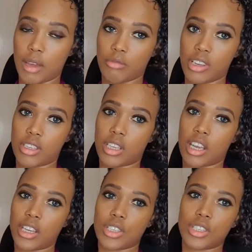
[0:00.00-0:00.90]

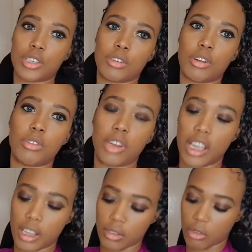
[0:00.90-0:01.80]
research
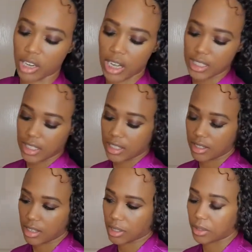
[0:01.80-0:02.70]
regarding
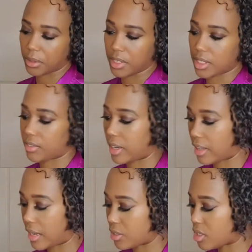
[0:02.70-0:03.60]
sickle and stuff like that.